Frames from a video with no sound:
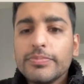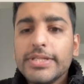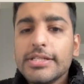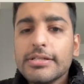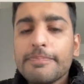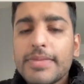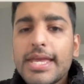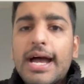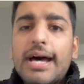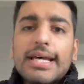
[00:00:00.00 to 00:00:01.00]
media,
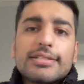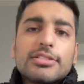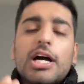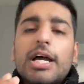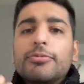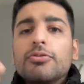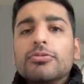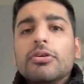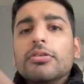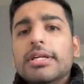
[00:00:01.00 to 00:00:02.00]
and as time goes
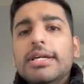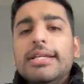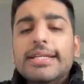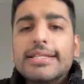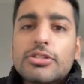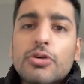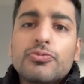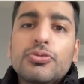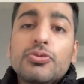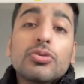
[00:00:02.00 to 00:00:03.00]
on, it's going to